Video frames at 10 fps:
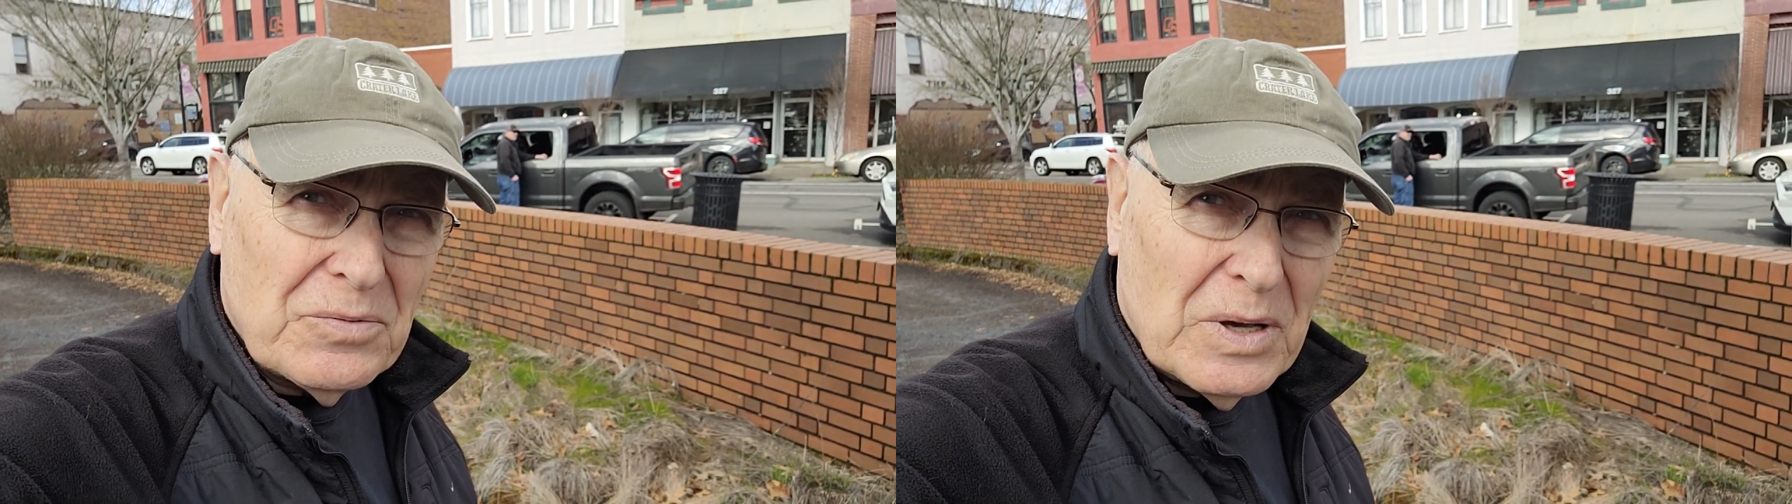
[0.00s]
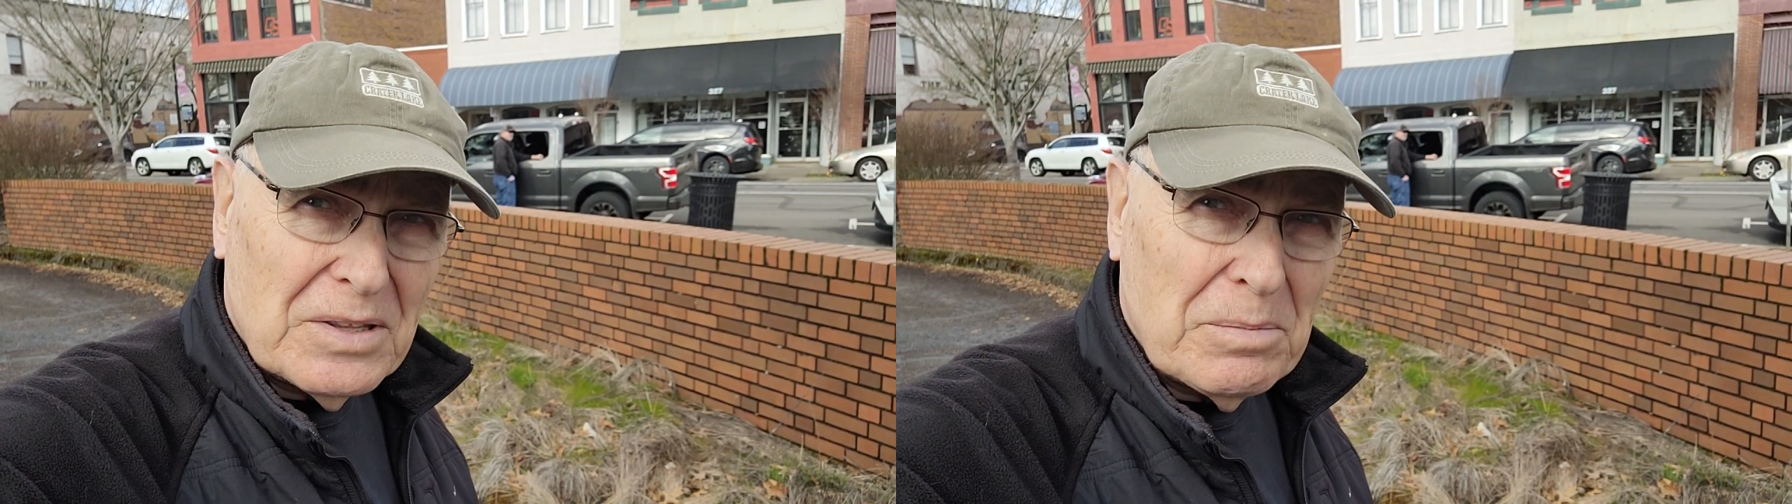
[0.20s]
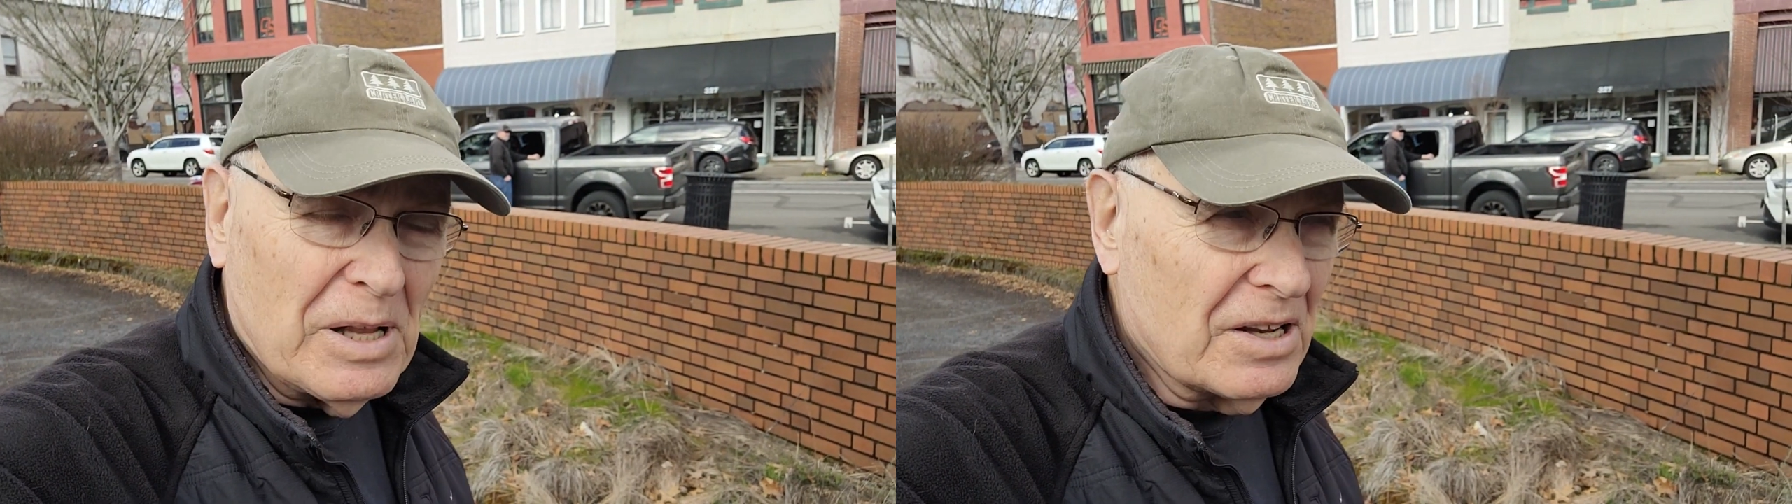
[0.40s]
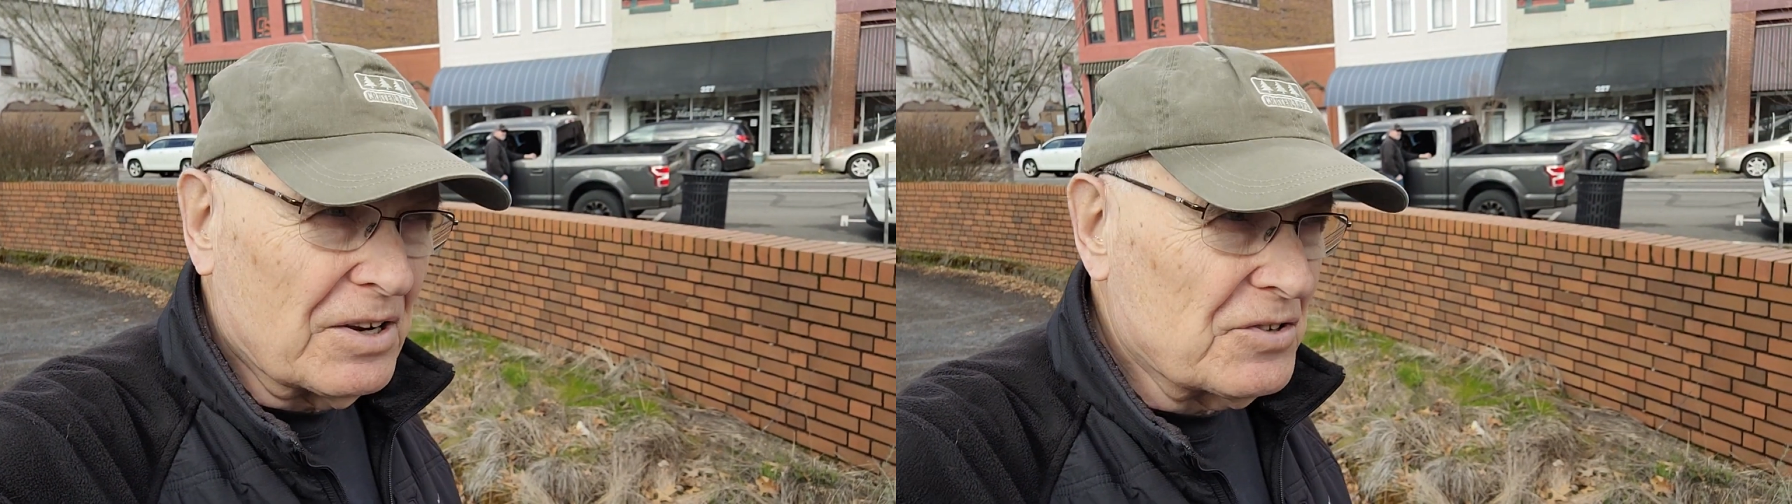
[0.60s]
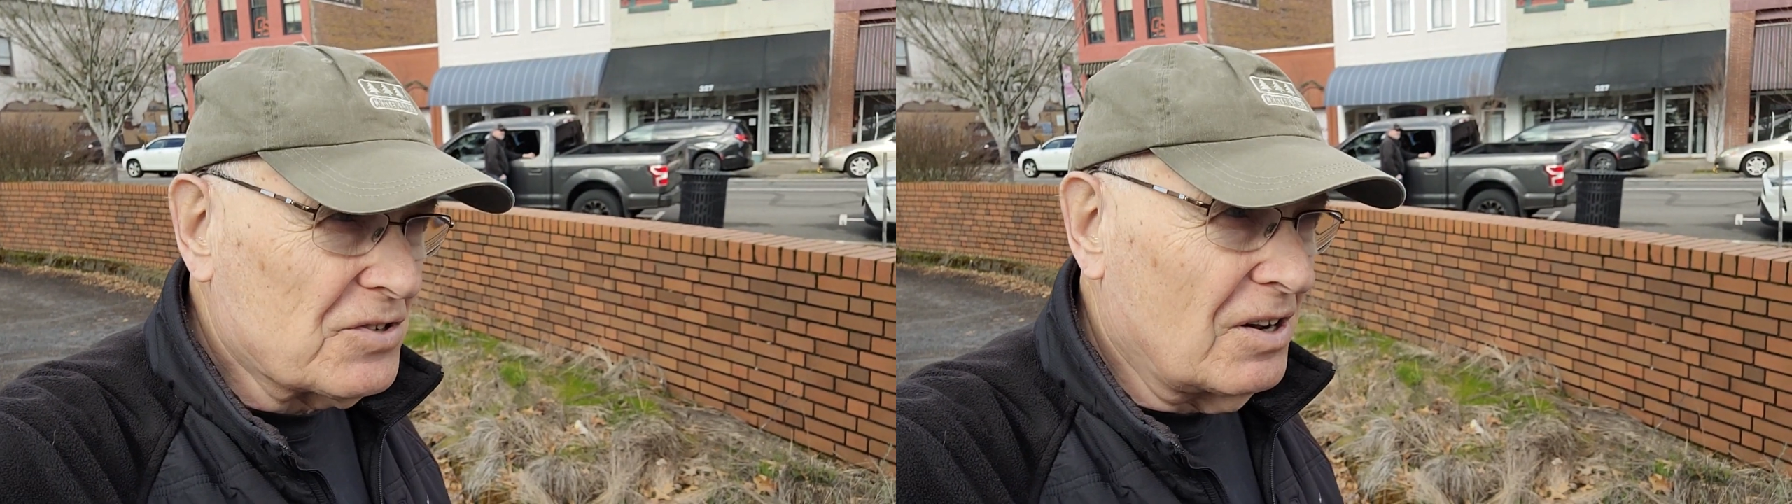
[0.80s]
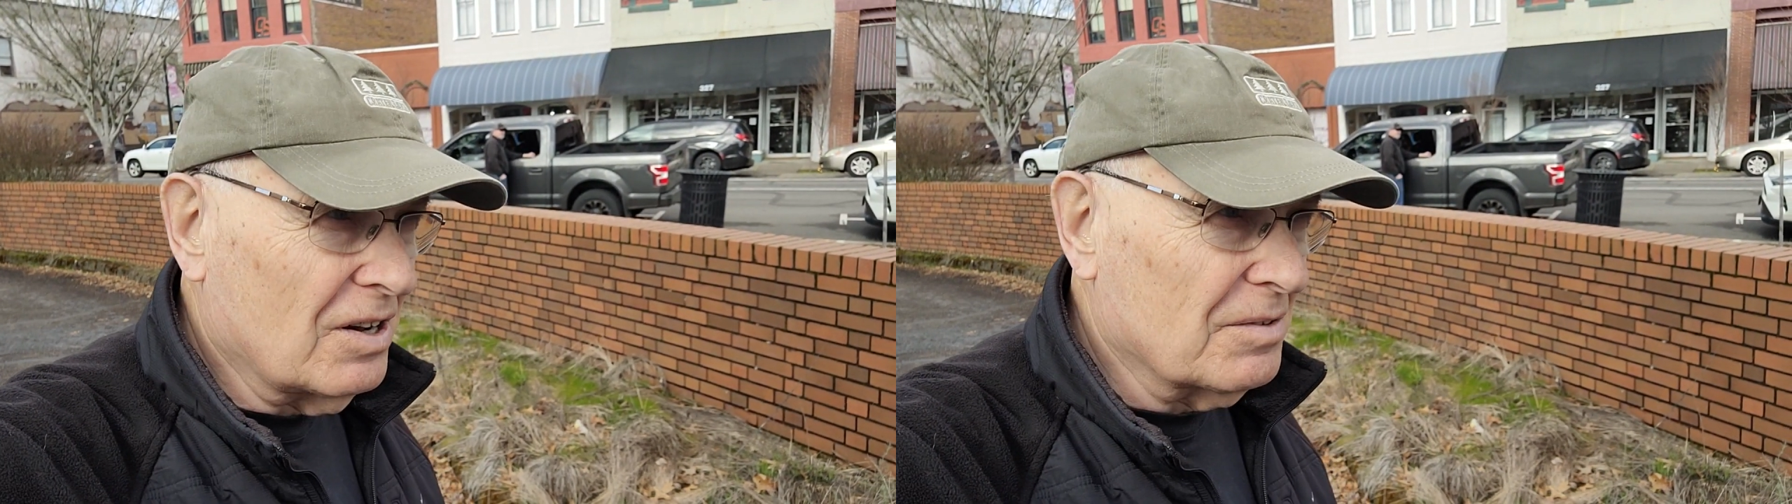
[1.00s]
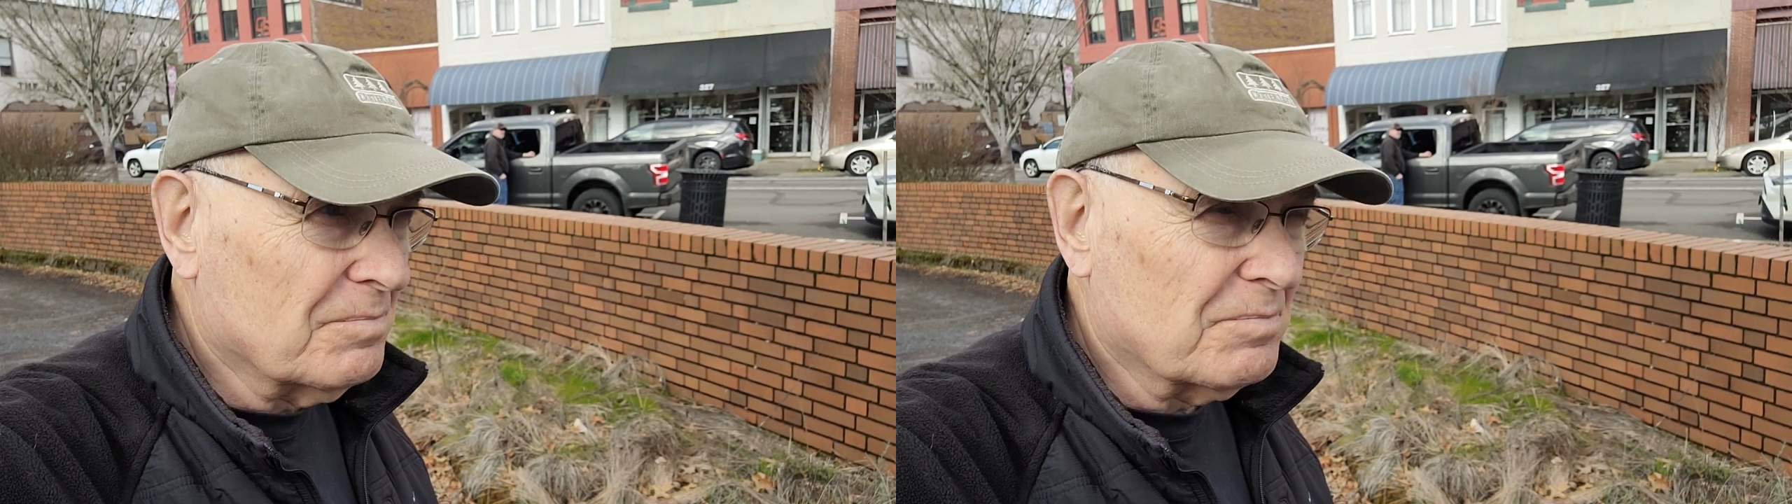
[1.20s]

when the building is gone.